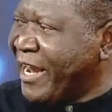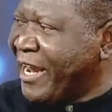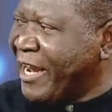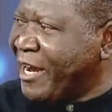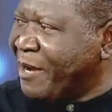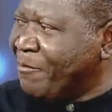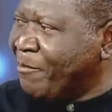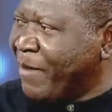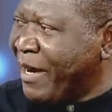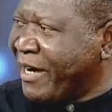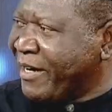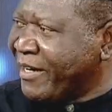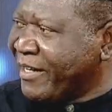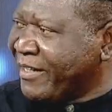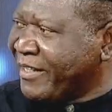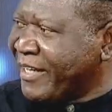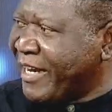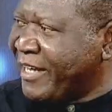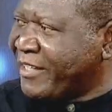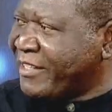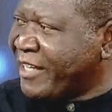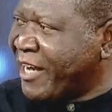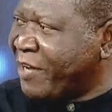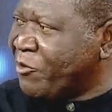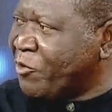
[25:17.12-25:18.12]
Margaret
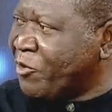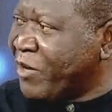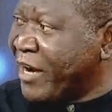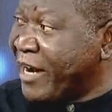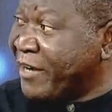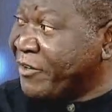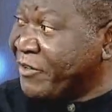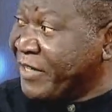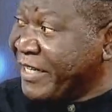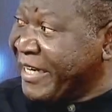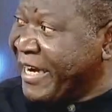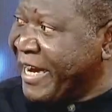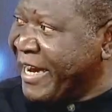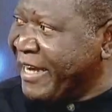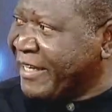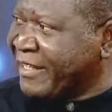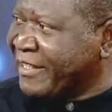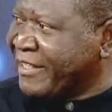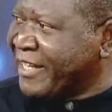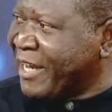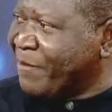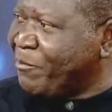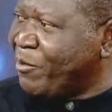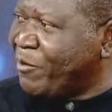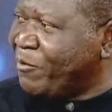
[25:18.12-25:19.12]
Thatcher, Ronald Reagan
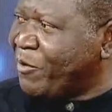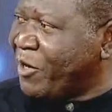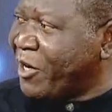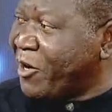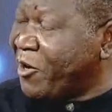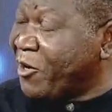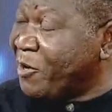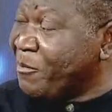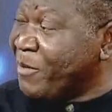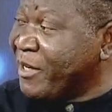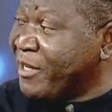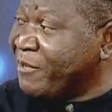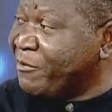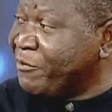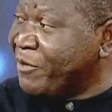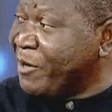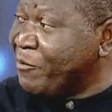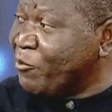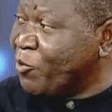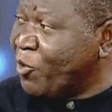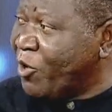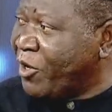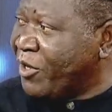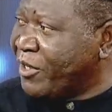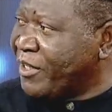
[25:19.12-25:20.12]
type of economic
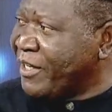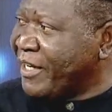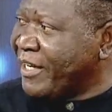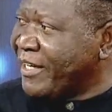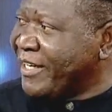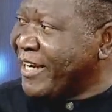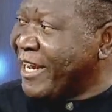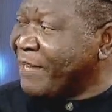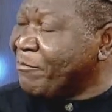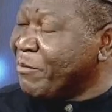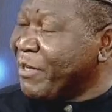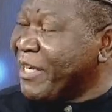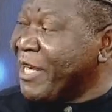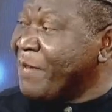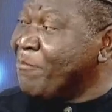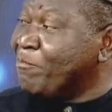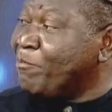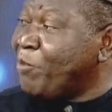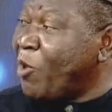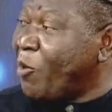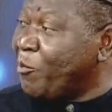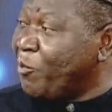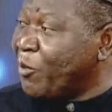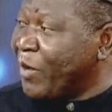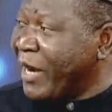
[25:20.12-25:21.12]
framework that became
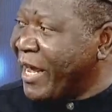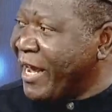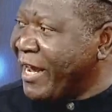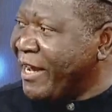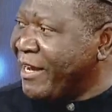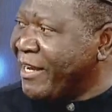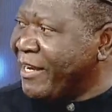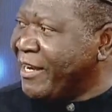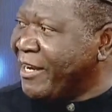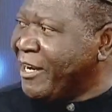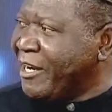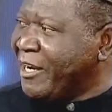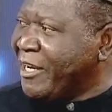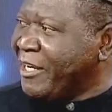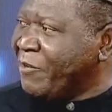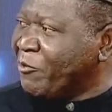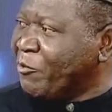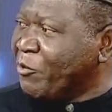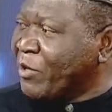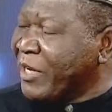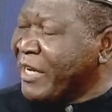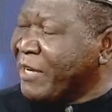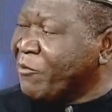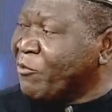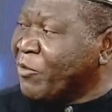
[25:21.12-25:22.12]
popular
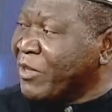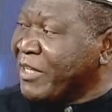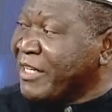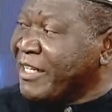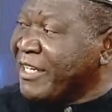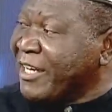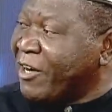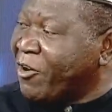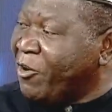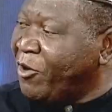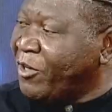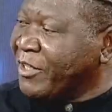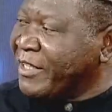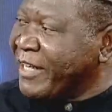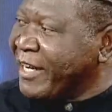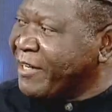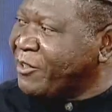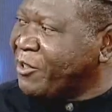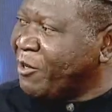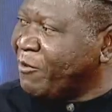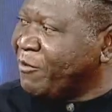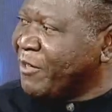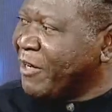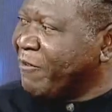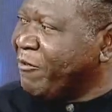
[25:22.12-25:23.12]
within the context
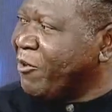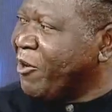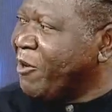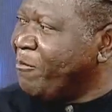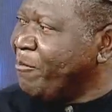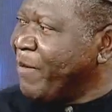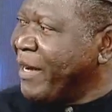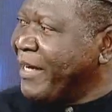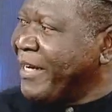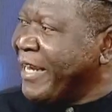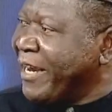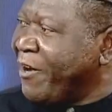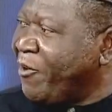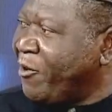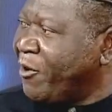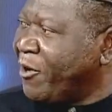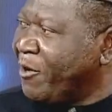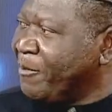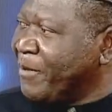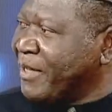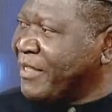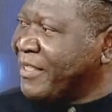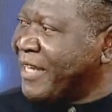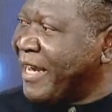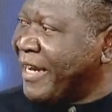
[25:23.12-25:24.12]
of development
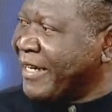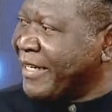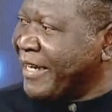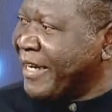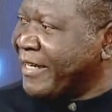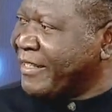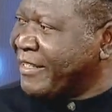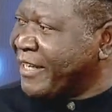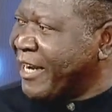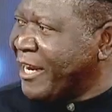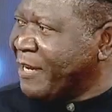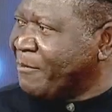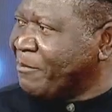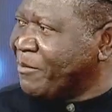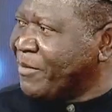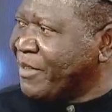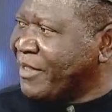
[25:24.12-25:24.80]
economics at that time.